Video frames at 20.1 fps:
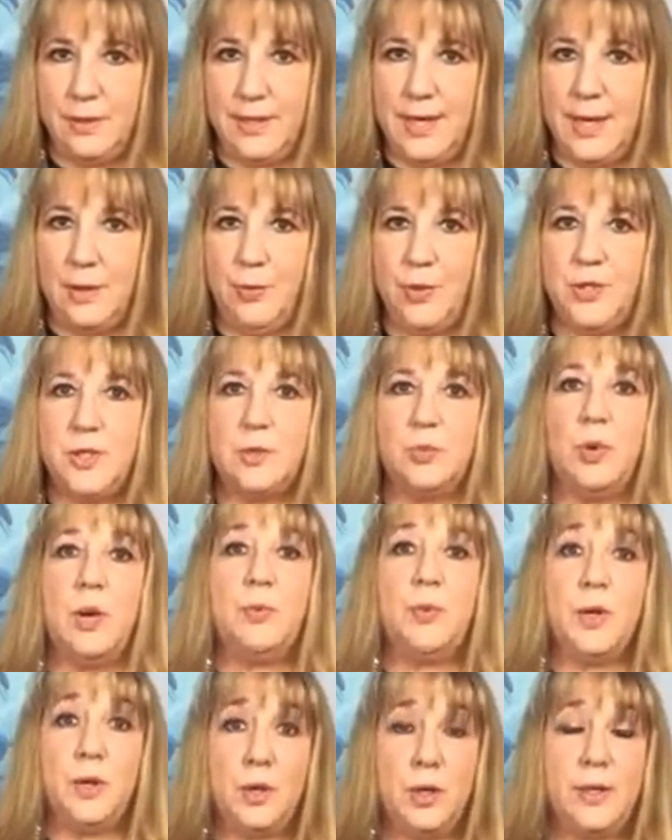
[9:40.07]
okay, which is
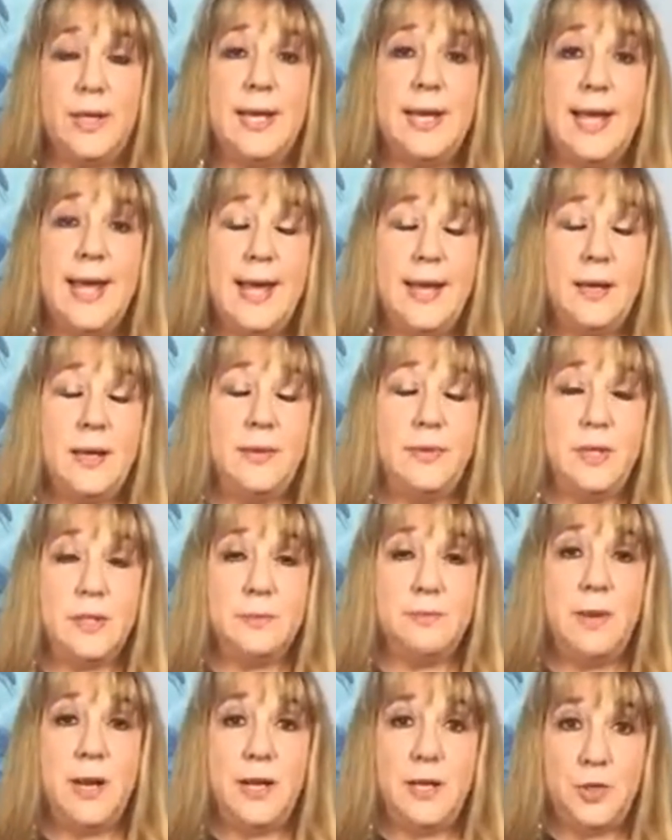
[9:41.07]
what we're looking at in
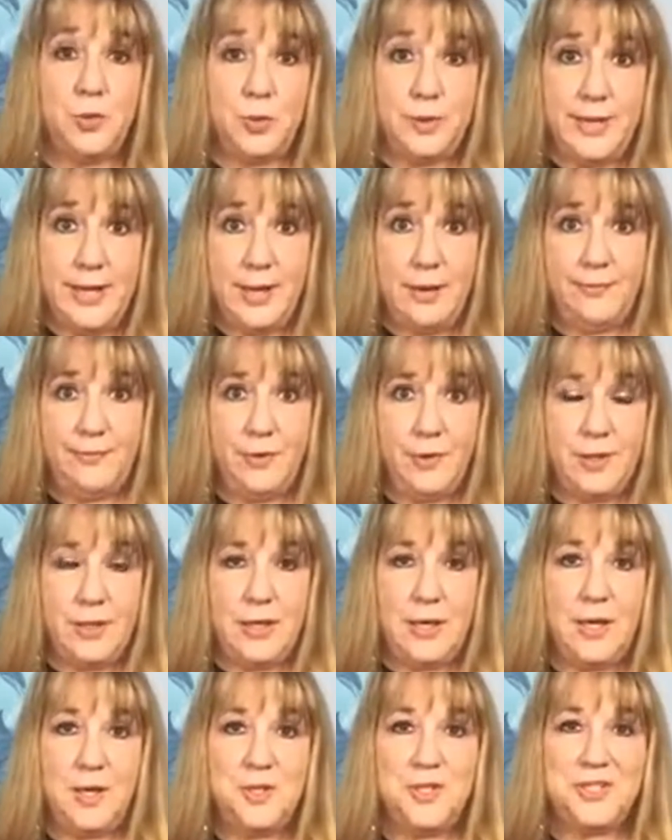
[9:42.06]
this module now for the
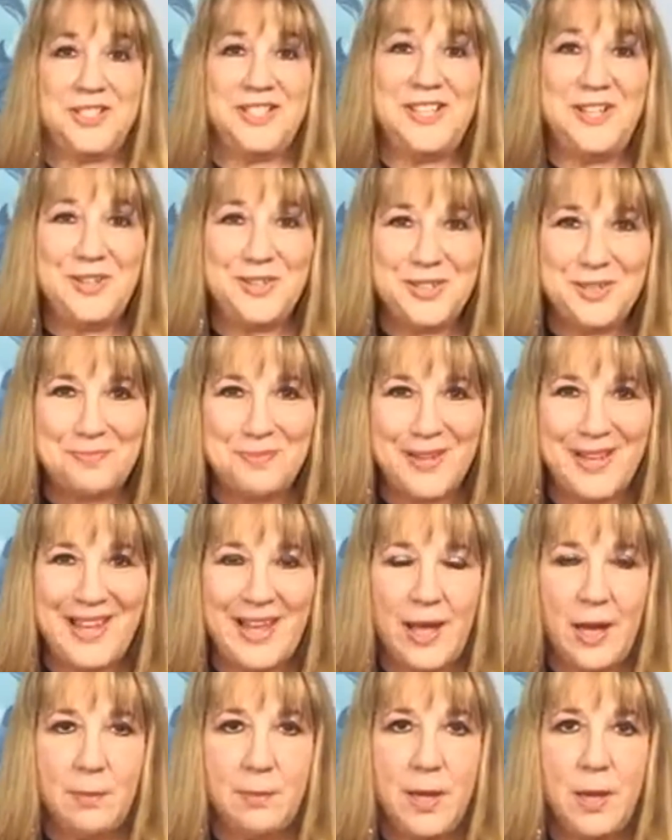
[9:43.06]
Conscious Leadership
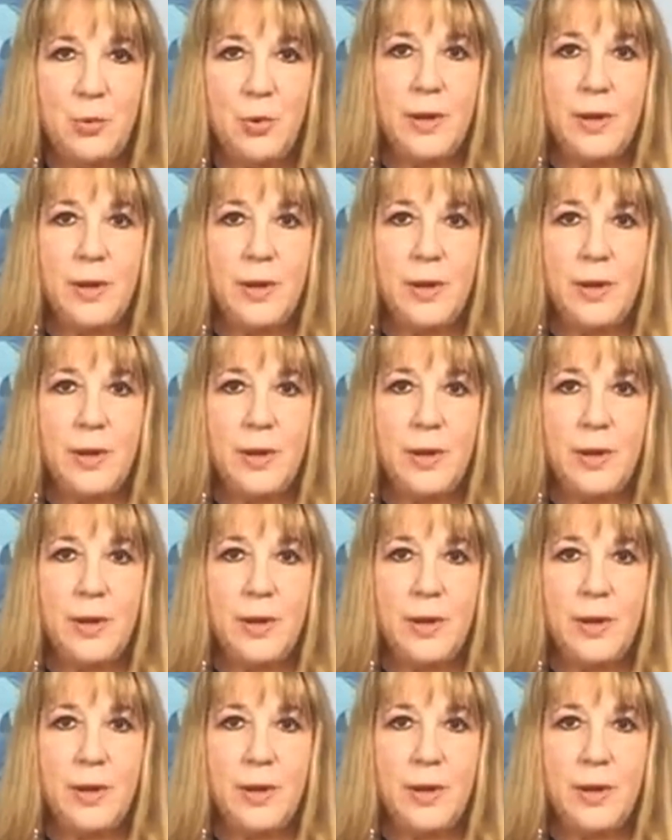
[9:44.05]
Academy,